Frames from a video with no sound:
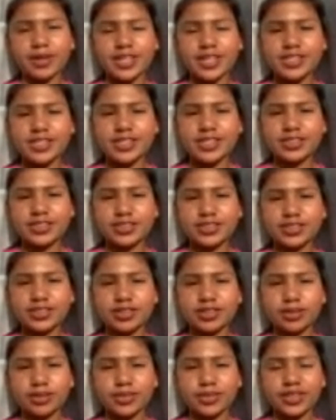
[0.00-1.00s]
patient,
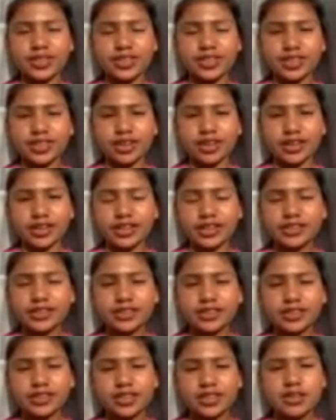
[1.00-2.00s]
determined, and honest.
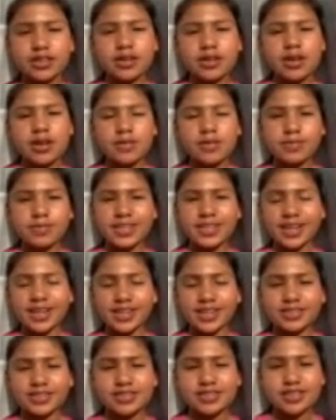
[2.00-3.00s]

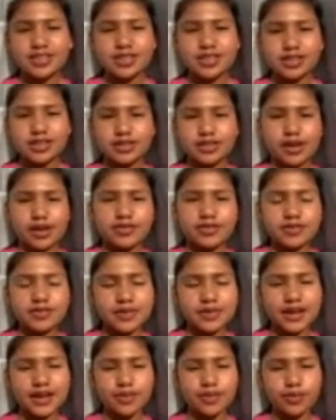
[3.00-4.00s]
Because you have to
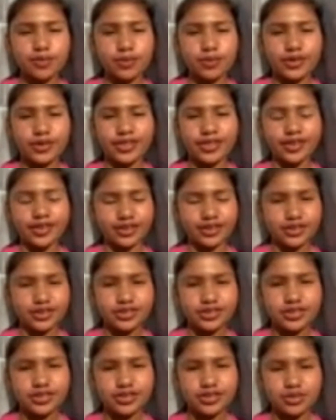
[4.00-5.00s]
be helpful with others.
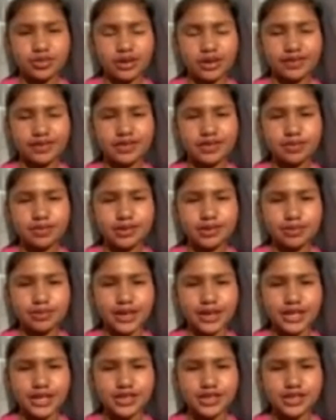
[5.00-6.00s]
You have to be
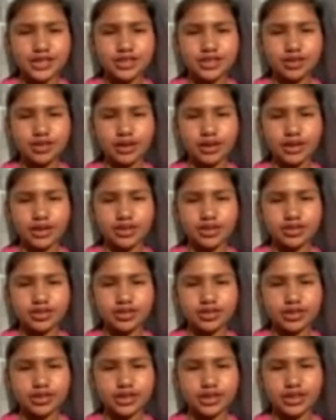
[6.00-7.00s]
patient so others
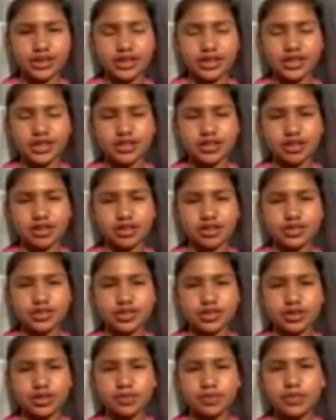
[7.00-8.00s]
know that they can talk
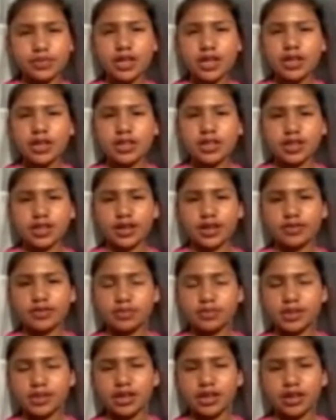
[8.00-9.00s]
to you. You
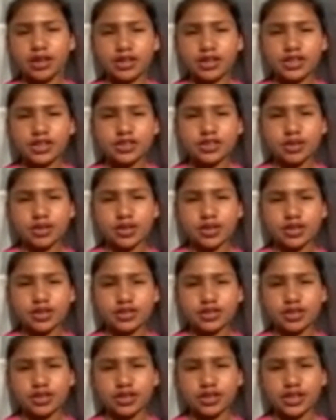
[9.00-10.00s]
have to be honest so
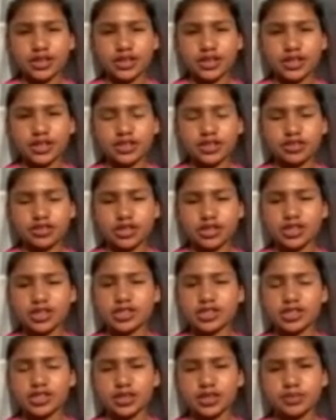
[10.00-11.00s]
others know that they can
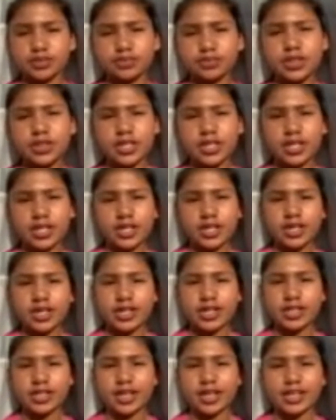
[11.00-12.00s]
trust you.
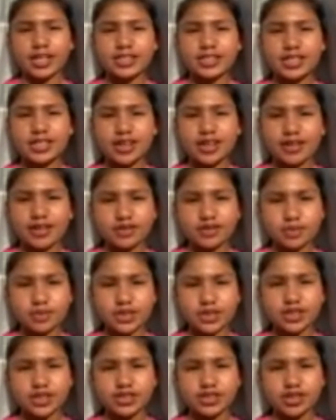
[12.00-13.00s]
And lastly, you have to
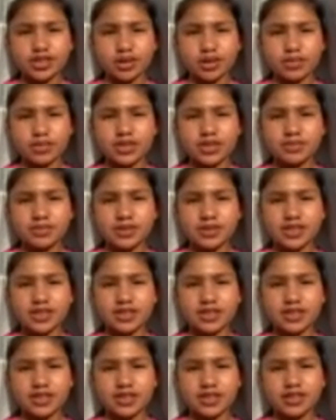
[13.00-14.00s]
be determined
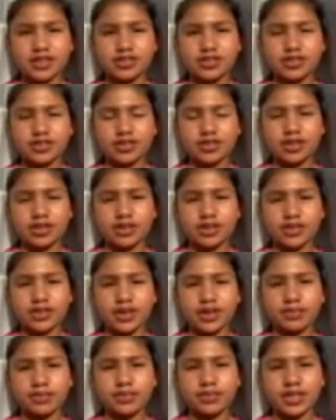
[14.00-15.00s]
because leaders don't give
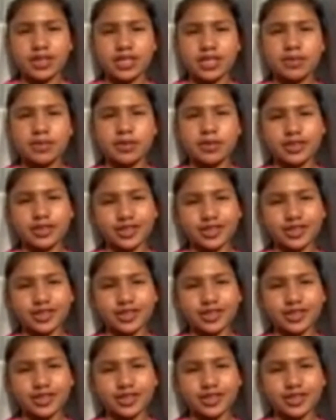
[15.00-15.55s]
up, they keep on